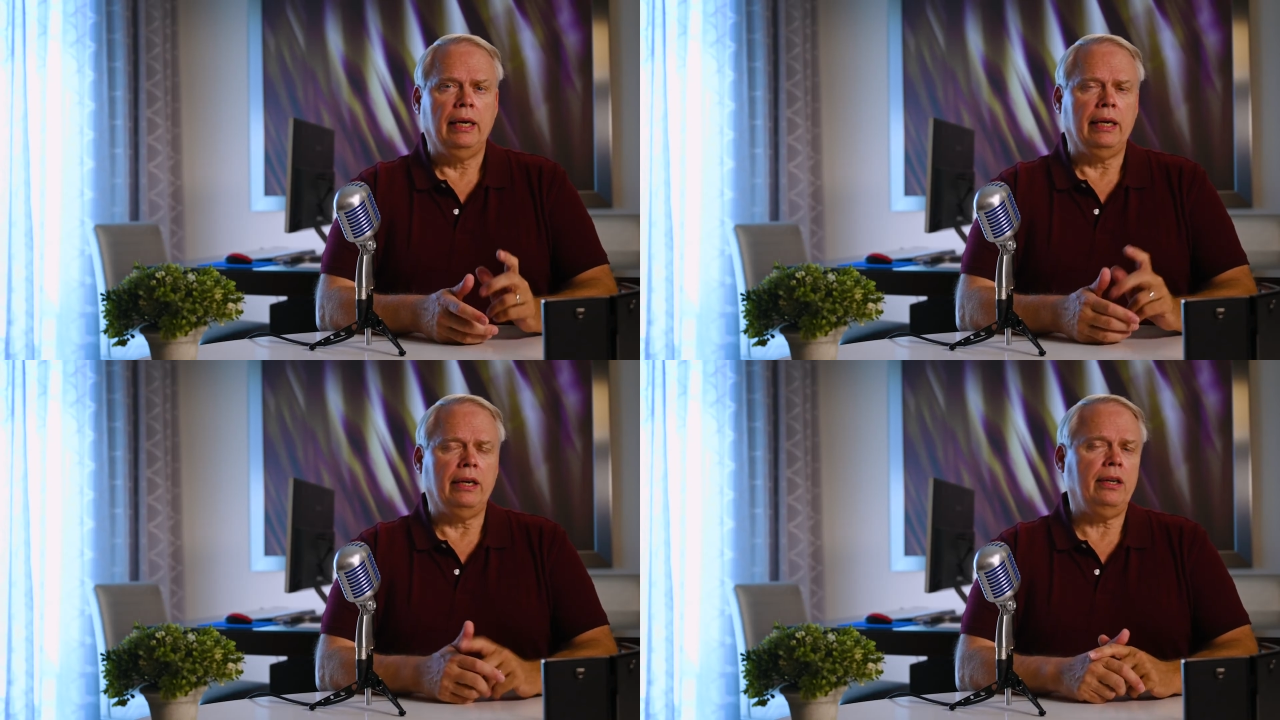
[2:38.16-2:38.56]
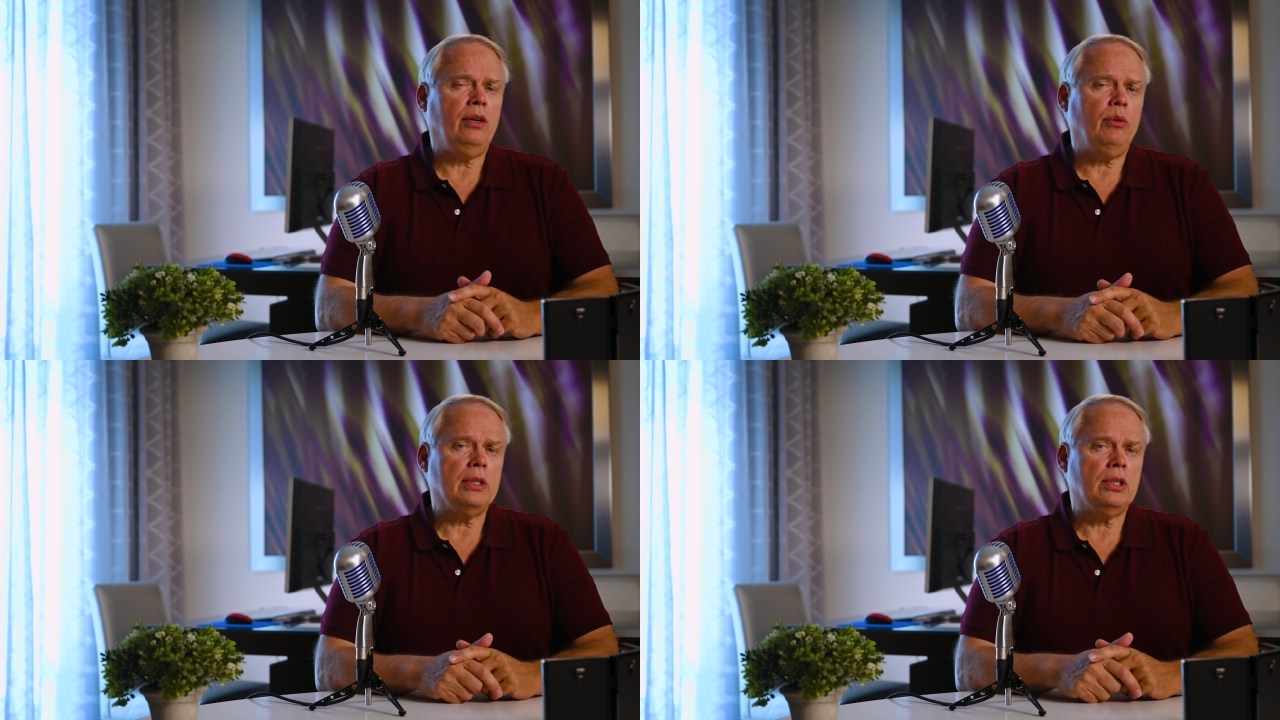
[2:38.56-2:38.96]
In an
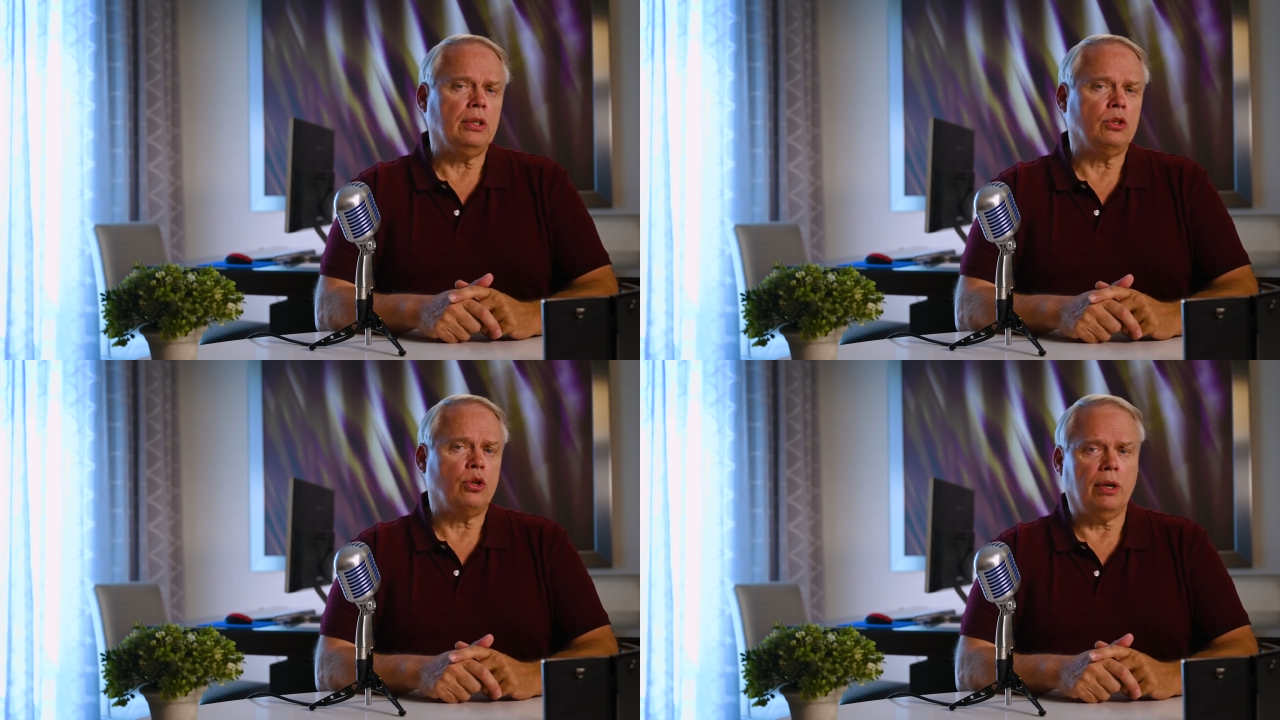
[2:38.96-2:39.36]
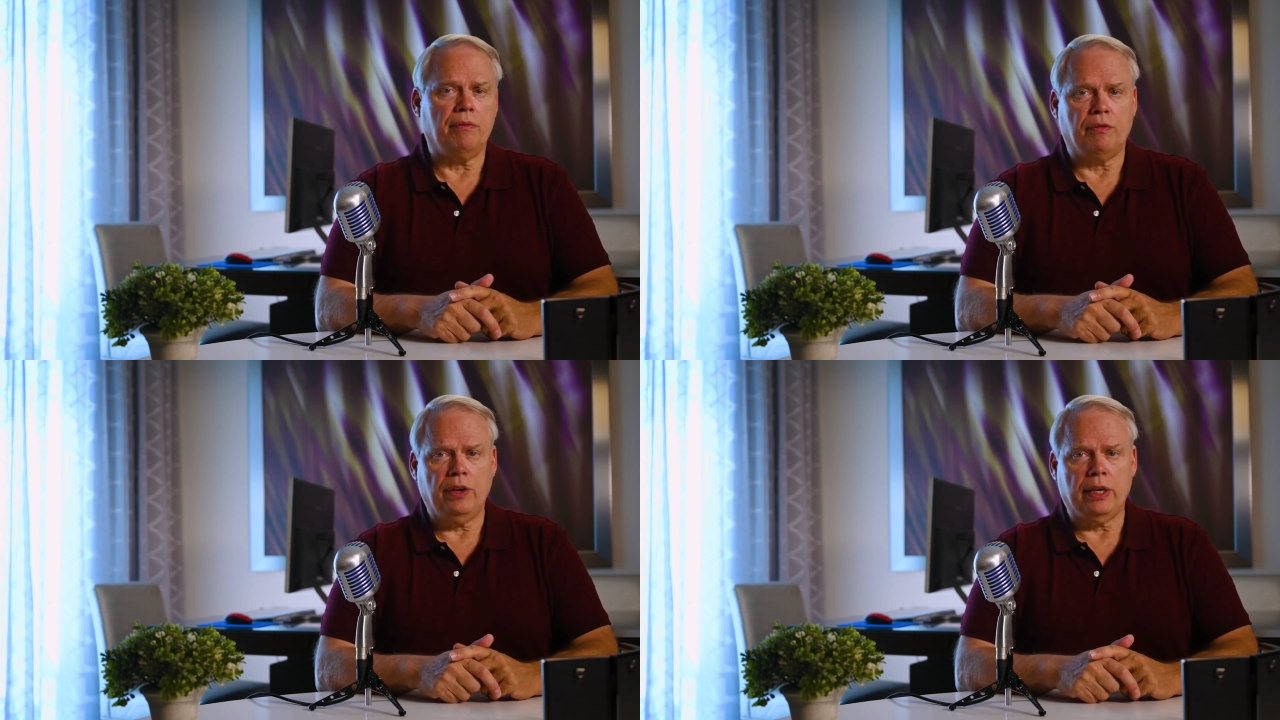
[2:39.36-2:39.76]
interesting turn
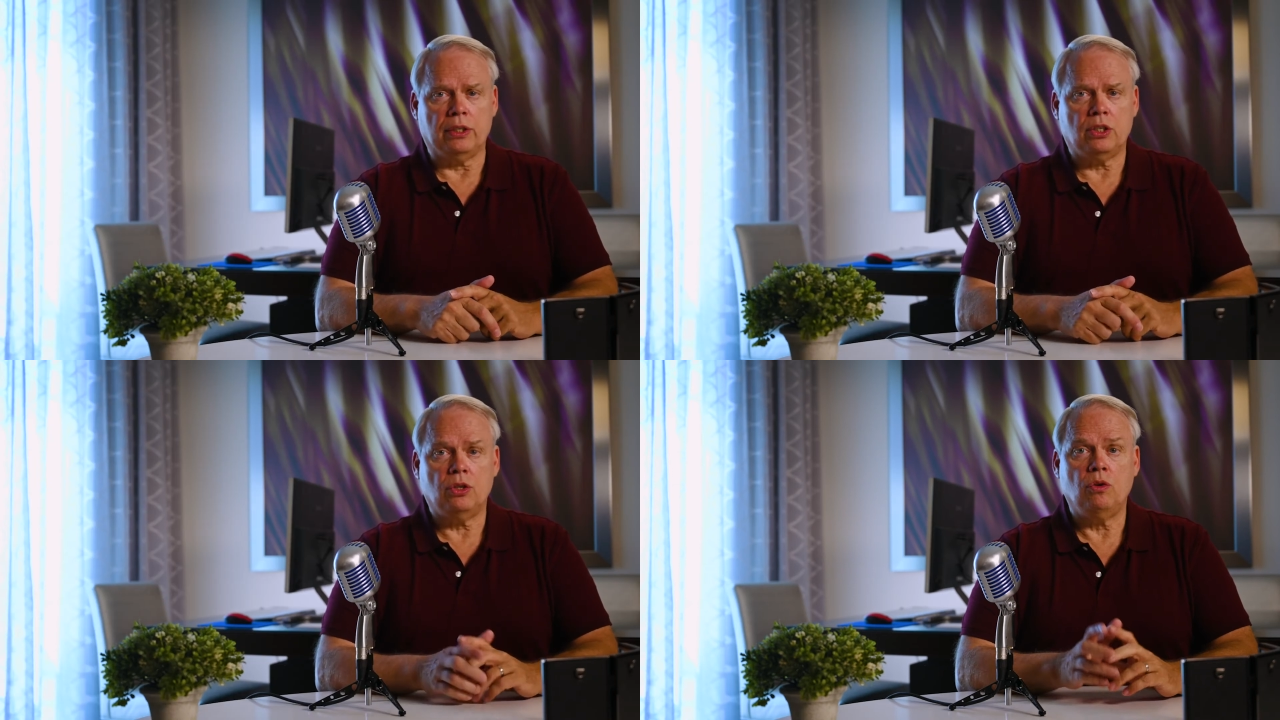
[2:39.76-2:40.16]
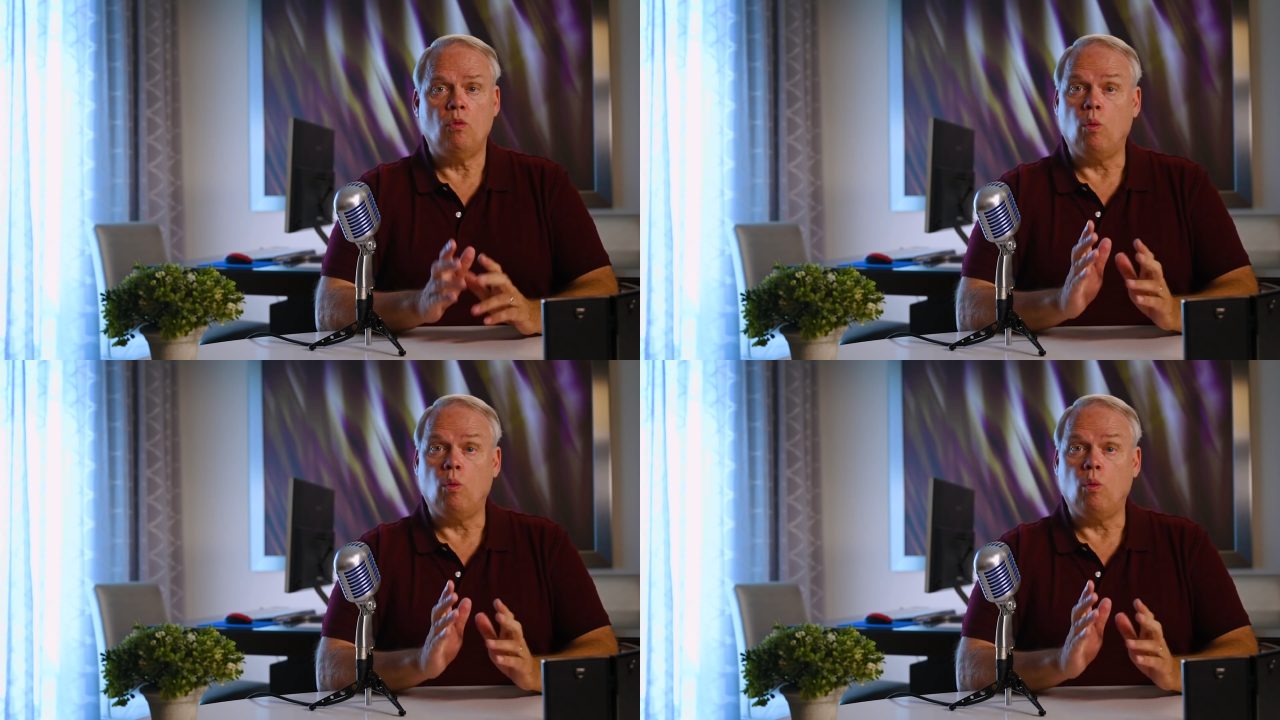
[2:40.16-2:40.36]
of events,